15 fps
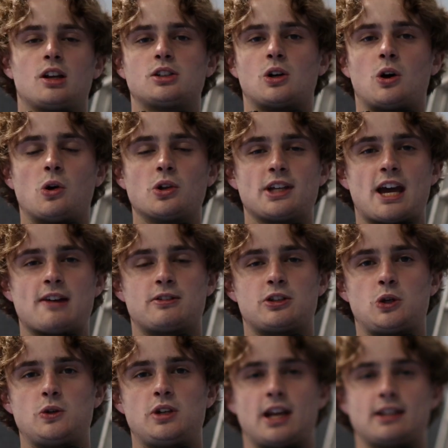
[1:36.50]
So only having
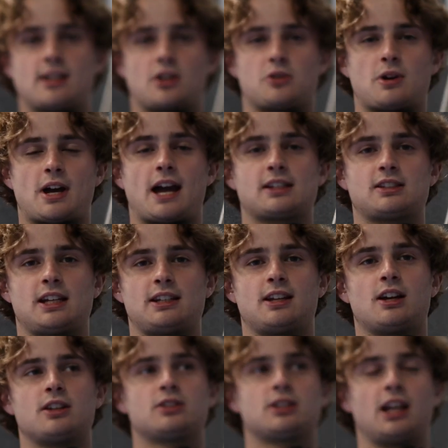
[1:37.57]
2 TSS racks, it
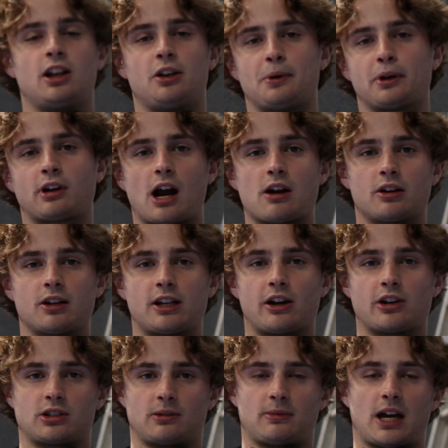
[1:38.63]
does get a little bit crowded in
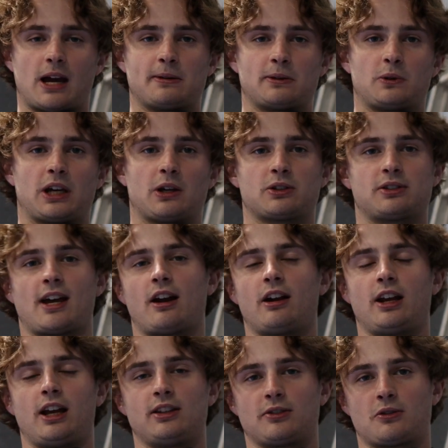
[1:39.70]
here sometimes, like
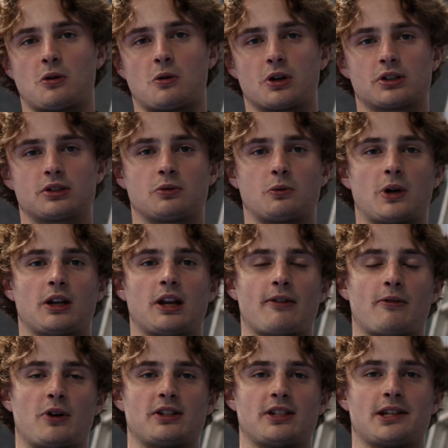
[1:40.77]
Saturdays, of course, when
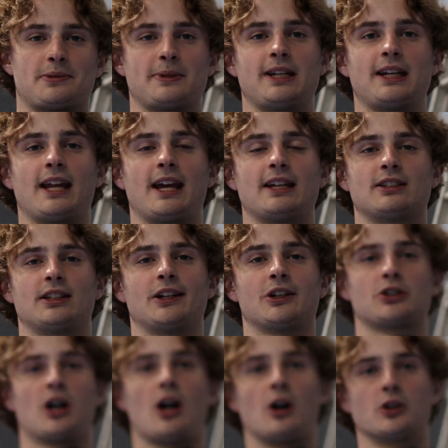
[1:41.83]
everyone has SPD days and they're
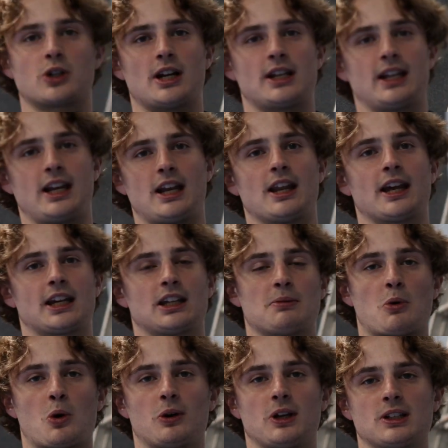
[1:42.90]
all trying to get in like in the
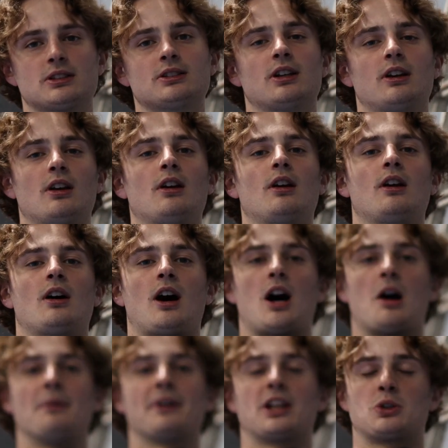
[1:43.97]
mornings.
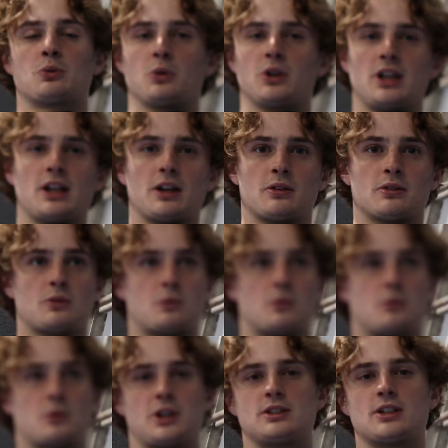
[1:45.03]
It gets really
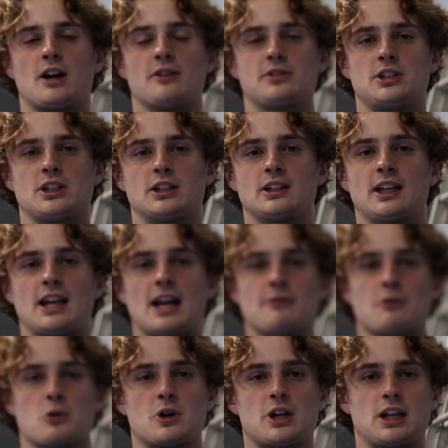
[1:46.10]
tough to get
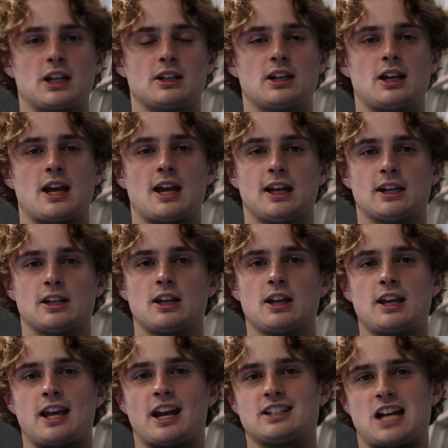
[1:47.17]
everyone in and
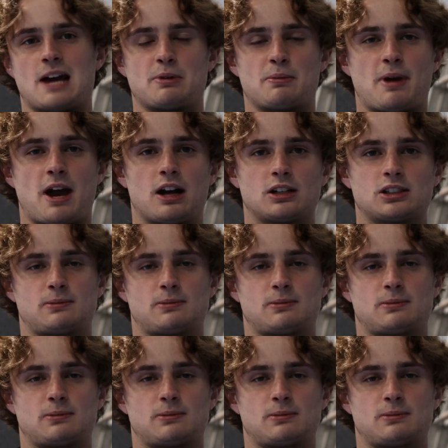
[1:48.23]
in timely manner.